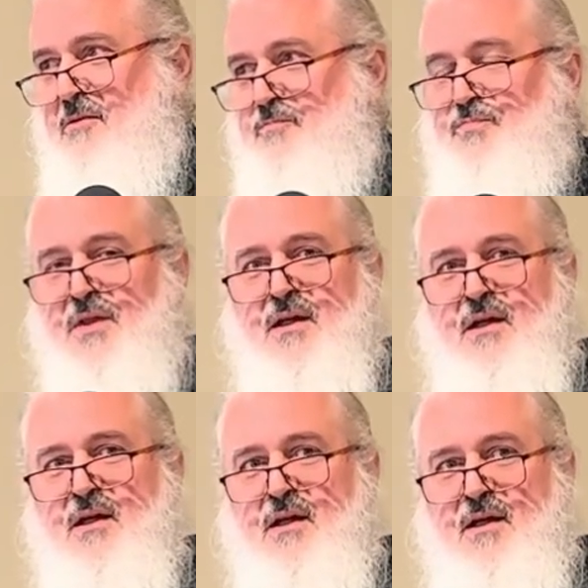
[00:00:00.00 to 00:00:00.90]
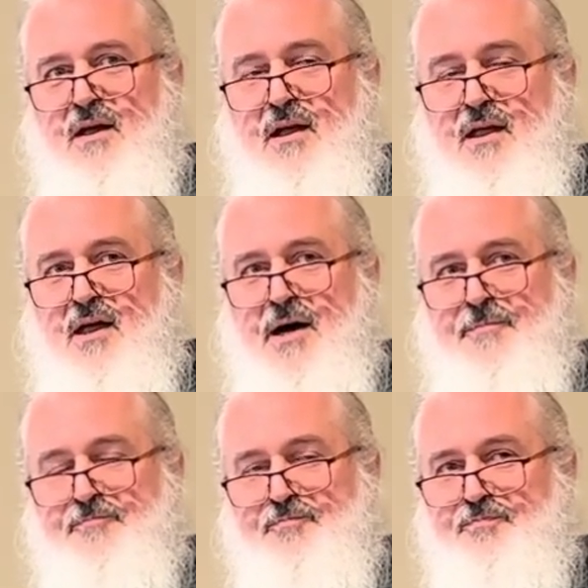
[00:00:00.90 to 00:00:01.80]
him.
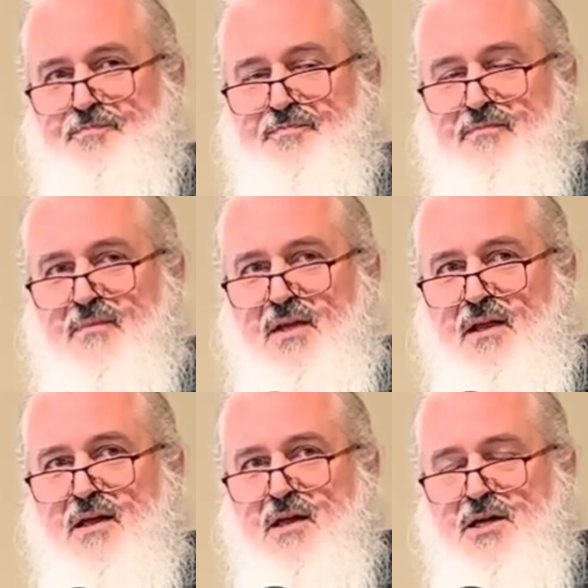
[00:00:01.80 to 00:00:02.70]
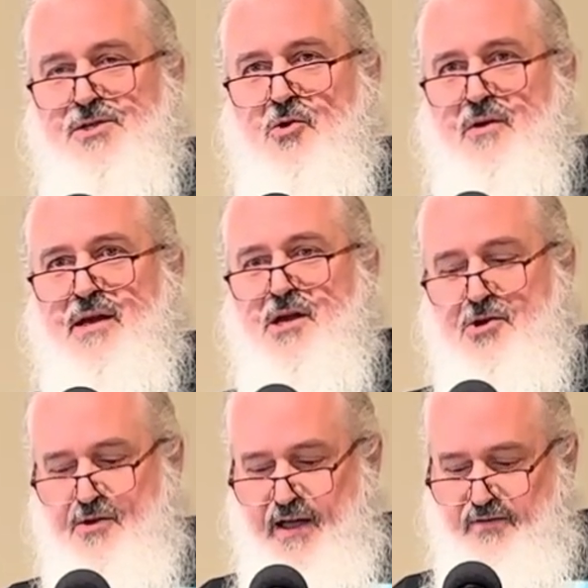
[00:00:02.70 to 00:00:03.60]
Um, so here
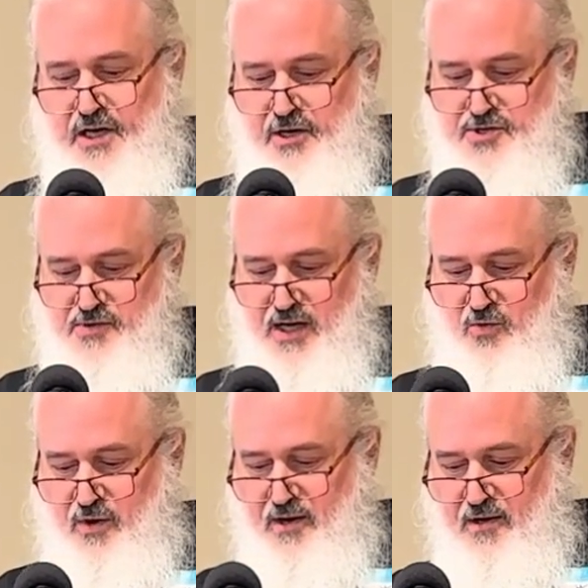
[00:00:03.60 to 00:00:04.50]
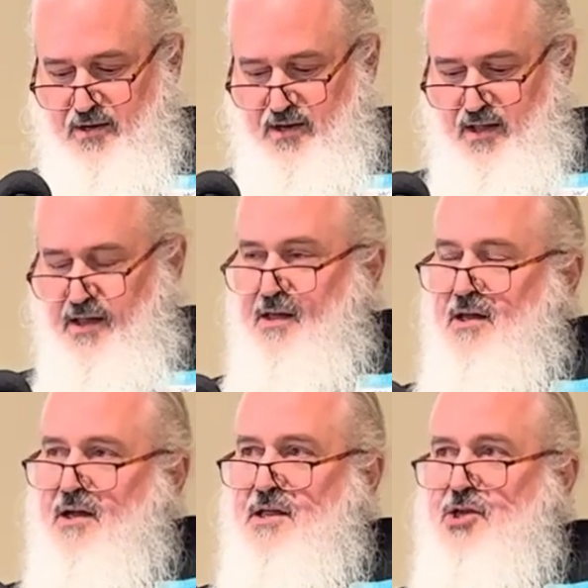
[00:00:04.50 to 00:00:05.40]
you have a country where
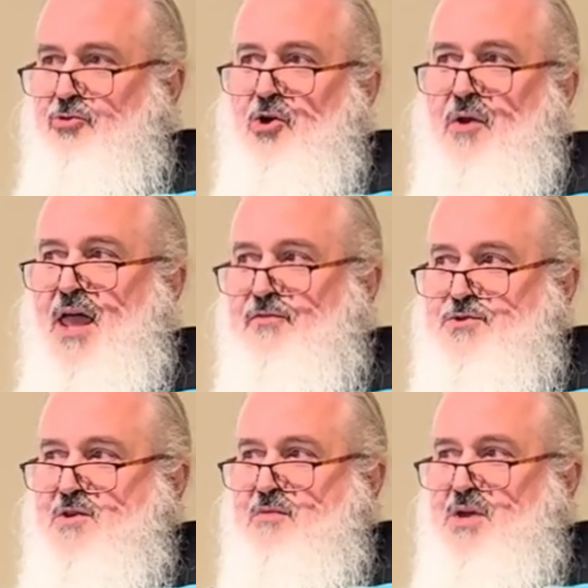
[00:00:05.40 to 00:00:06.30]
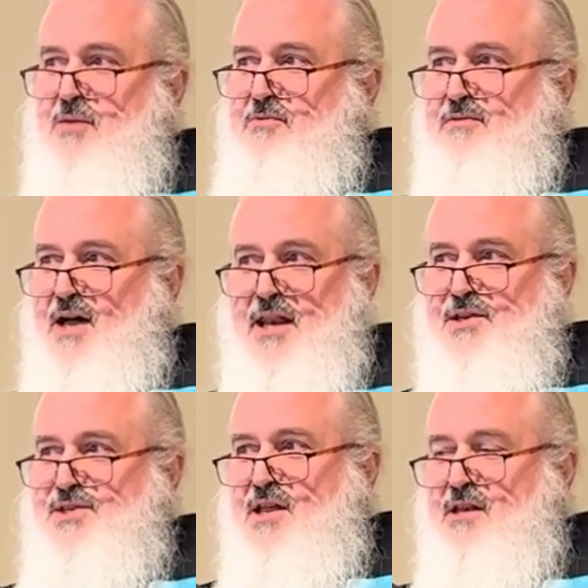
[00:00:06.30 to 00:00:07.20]
you don't have street people. I
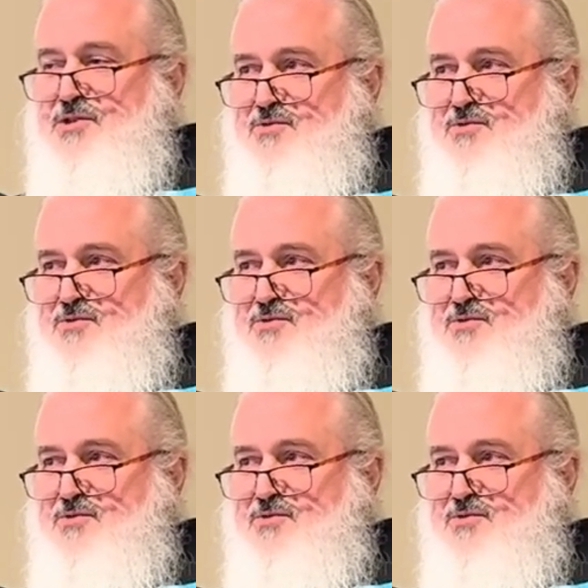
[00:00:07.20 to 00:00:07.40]
didn't see any